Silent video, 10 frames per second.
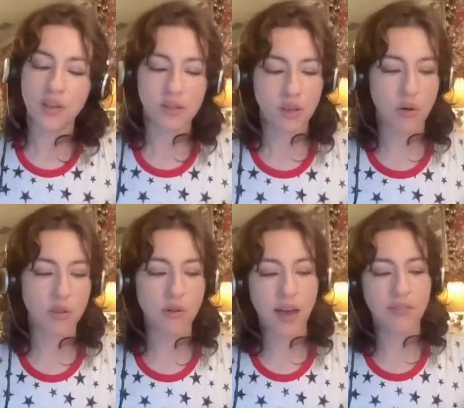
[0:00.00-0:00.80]
So
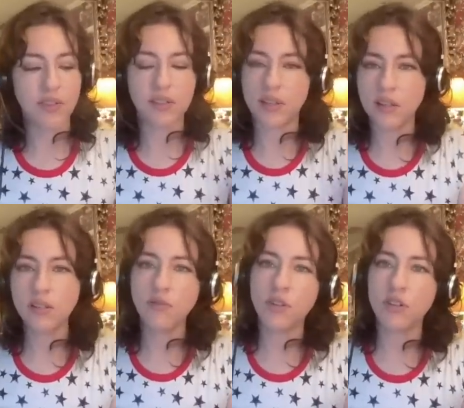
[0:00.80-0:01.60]
you have these
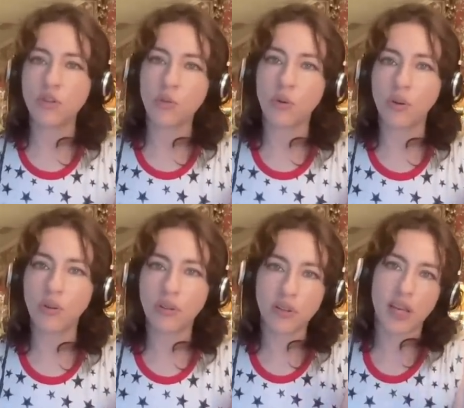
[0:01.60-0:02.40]

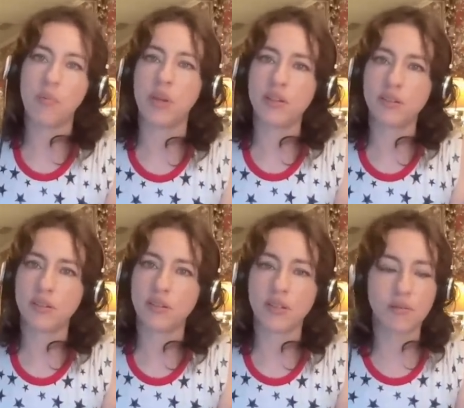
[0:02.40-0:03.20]
individual
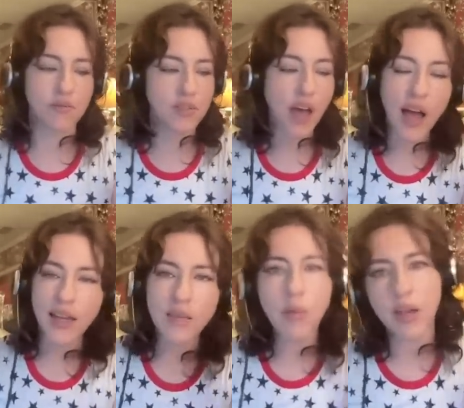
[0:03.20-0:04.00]
claimants, this
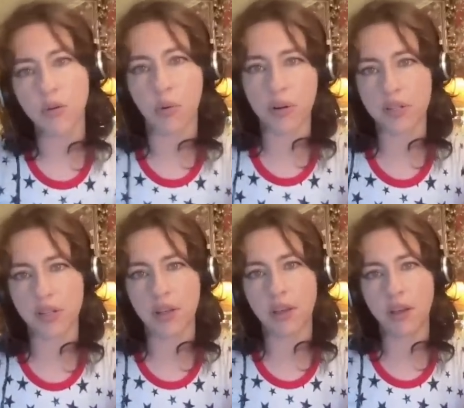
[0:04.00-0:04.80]
tiny
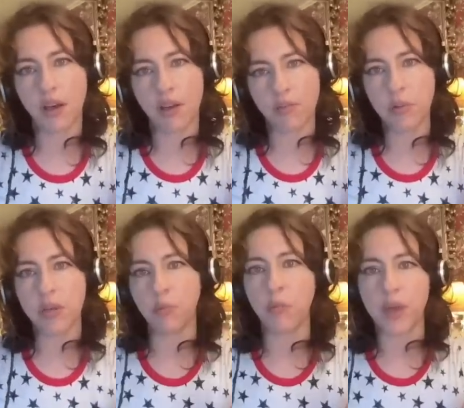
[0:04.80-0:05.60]
minority of
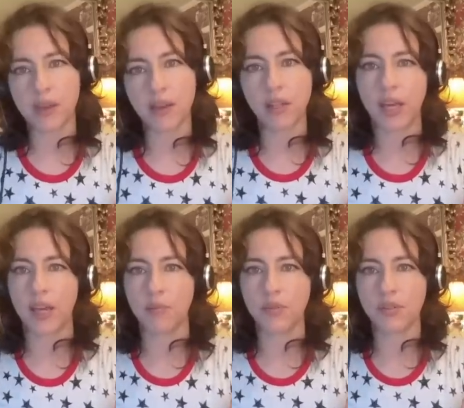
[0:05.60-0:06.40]
people making
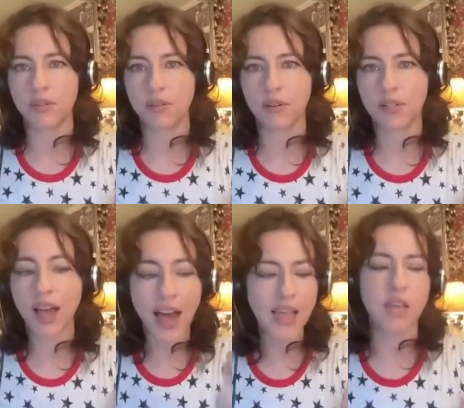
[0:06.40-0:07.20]
claims,
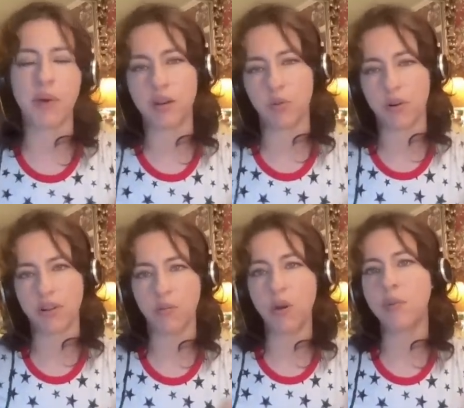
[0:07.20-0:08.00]
tiny
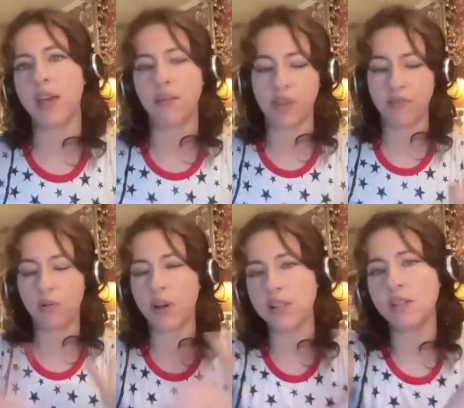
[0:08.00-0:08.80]
minority. What do we have? We have
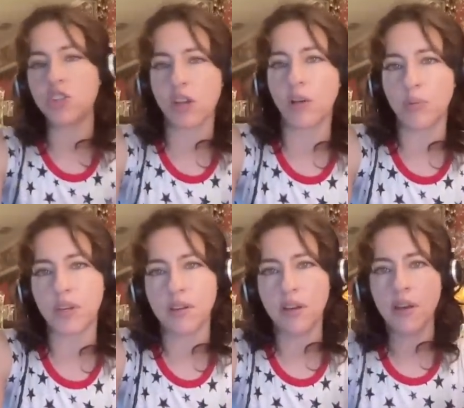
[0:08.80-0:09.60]
crazy
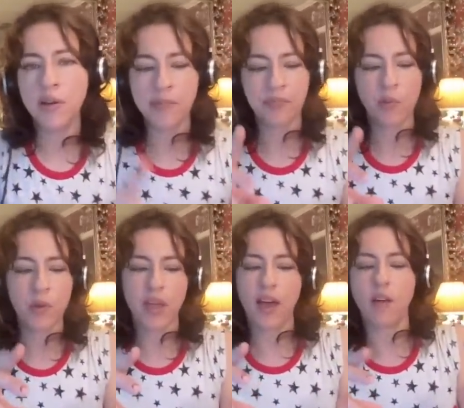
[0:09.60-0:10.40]
Shelby.
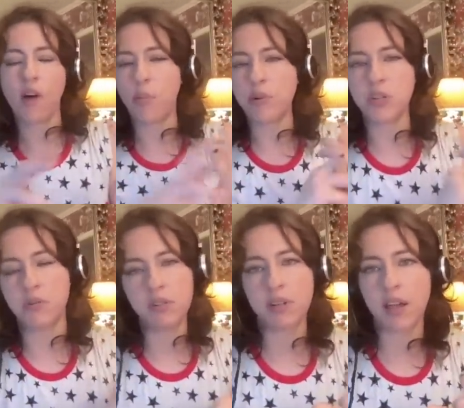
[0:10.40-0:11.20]
We have
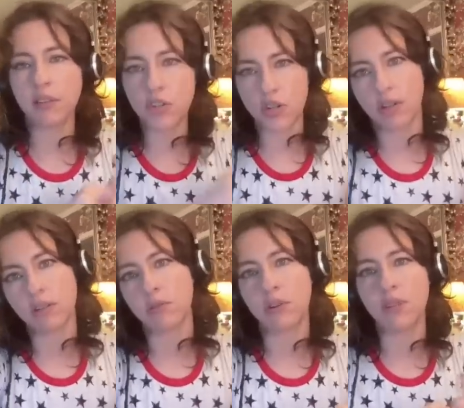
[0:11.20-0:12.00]
opportunist Kayla
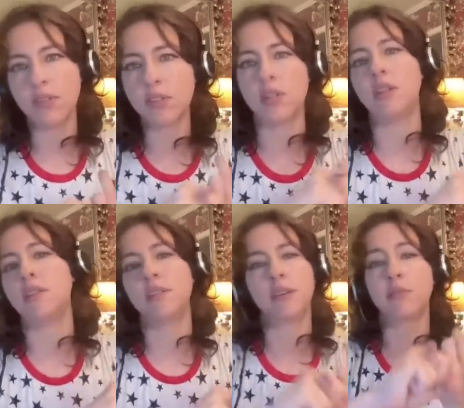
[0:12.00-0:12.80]
Shyx, who didn't even see
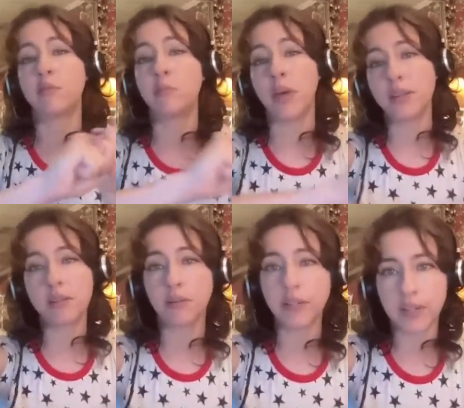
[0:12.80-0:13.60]
anything, never even met
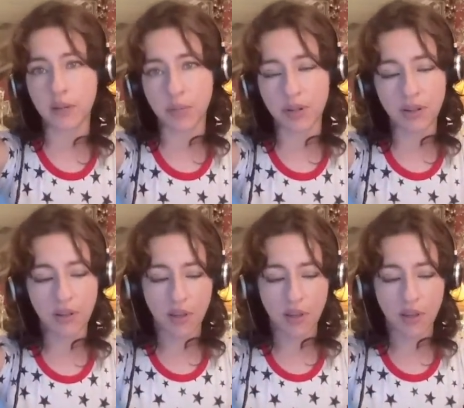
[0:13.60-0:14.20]
Till Lindemann.